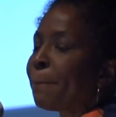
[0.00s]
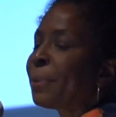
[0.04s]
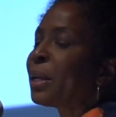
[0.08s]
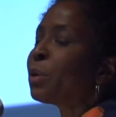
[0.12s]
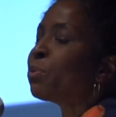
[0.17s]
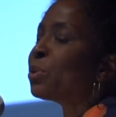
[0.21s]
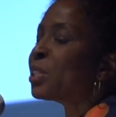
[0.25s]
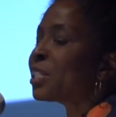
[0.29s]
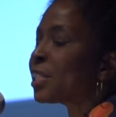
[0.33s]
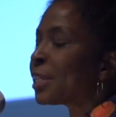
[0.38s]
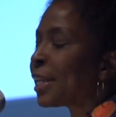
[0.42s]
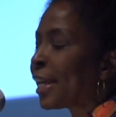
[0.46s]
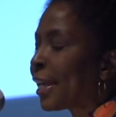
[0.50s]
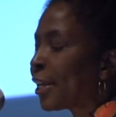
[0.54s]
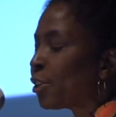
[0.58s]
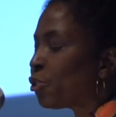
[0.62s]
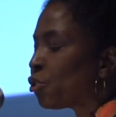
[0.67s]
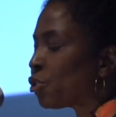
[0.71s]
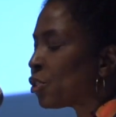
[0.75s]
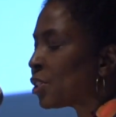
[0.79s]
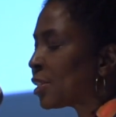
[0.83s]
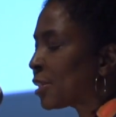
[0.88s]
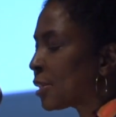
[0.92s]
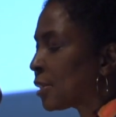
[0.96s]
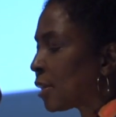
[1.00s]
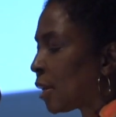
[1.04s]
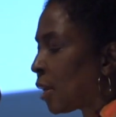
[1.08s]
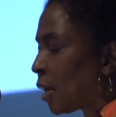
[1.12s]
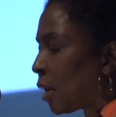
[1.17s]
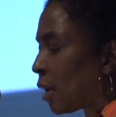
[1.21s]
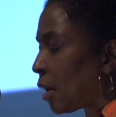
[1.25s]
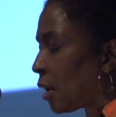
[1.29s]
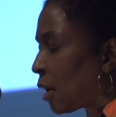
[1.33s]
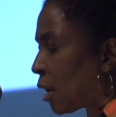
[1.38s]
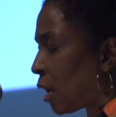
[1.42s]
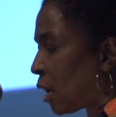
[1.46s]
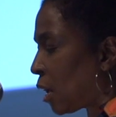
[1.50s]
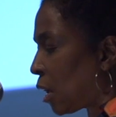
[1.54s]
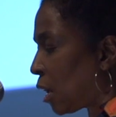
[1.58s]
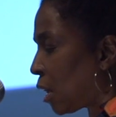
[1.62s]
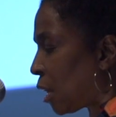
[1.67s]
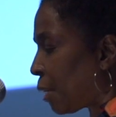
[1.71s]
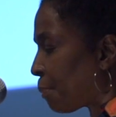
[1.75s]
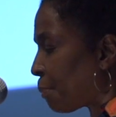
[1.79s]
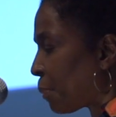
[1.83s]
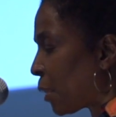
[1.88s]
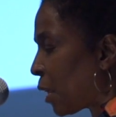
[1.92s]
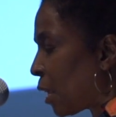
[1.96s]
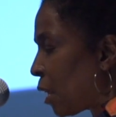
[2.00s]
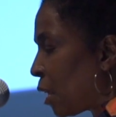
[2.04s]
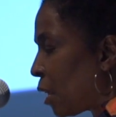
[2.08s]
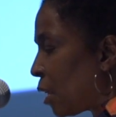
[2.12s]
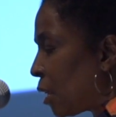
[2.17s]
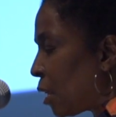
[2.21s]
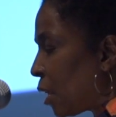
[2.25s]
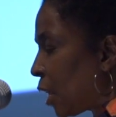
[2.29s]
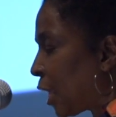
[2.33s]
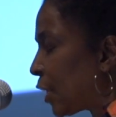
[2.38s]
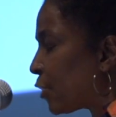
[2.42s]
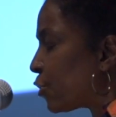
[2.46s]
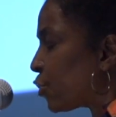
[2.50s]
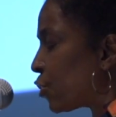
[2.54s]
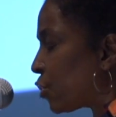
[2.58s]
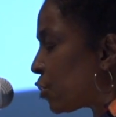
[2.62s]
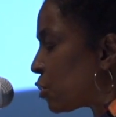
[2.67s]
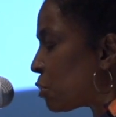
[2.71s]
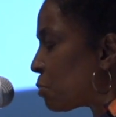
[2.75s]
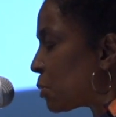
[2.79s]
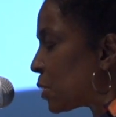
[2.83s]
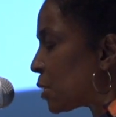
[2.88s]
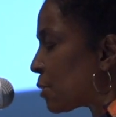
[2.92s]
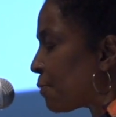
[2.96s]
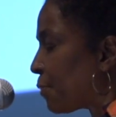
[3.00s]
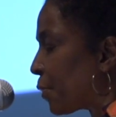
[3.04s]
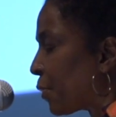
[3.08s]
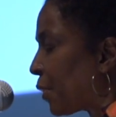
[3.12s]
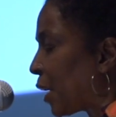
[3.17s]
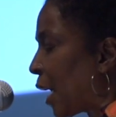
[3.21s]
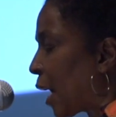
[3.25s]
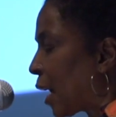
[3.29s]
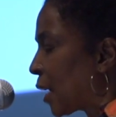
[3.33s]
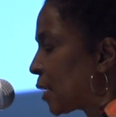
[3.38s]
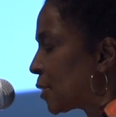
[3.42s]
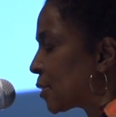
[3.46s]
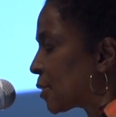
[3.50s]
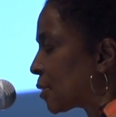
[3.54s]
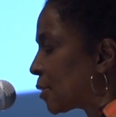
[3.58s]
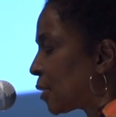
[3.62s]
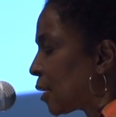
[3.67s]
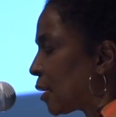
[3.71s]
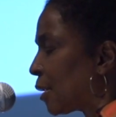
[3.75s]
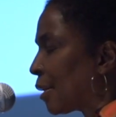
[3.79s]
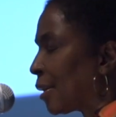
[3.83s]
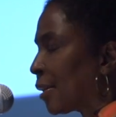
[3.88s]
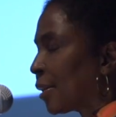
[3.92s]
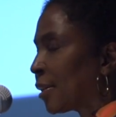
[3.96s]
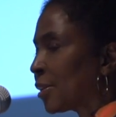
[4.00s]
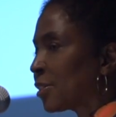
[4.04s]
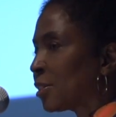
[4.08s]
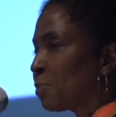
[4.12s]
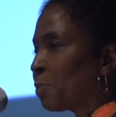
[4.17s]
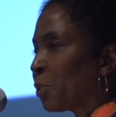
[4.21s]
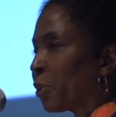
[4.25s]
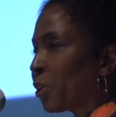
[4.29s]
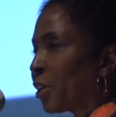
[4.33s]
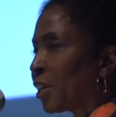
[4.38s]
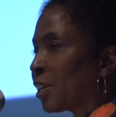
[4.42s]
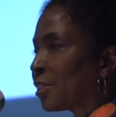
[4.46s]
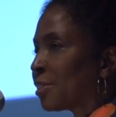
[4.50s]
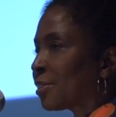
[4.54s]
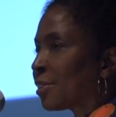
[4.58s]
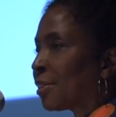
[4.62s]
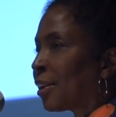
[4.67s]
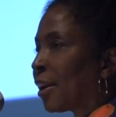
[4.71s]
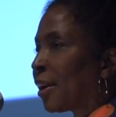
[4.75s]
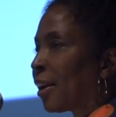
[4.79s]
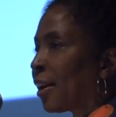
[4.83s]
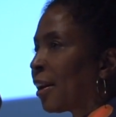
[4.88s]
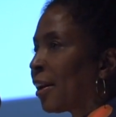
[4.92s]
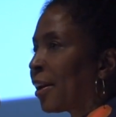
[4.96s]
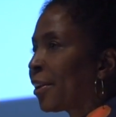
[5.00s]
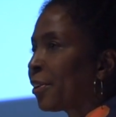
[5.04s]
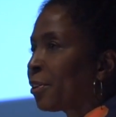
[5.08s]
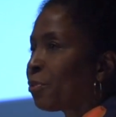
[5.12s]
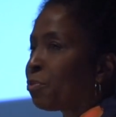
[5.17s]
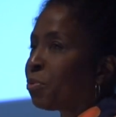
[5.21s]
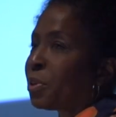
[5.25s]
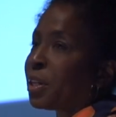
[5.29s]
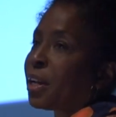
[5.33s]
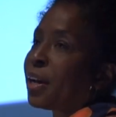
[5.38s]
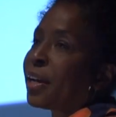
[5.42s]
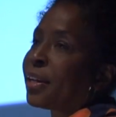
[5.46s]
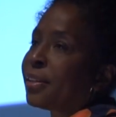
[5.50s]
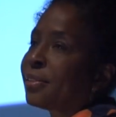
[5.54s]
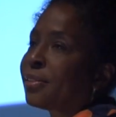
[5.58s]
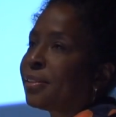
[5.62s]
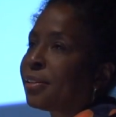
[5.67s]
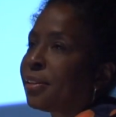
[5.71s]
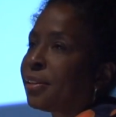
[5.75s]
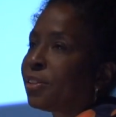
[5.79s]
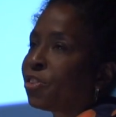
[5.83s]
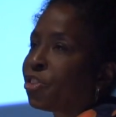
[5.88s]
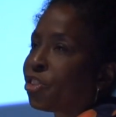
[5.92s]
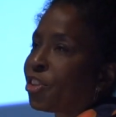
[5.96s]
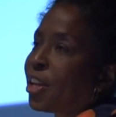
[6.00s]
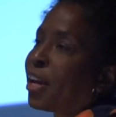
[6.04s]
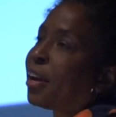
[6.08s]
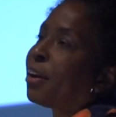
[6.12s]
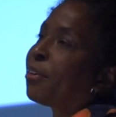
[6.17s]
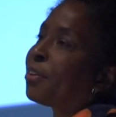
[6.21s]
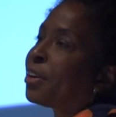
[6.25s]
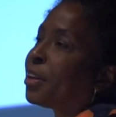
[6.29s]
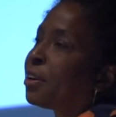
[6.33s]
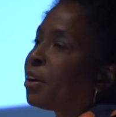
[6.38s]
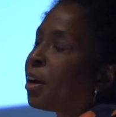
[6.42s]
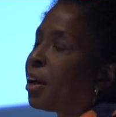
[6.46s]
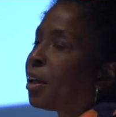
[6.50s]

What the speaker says: But it was an interesting, it too was a very isolating experience. And I kind of, when I teach now,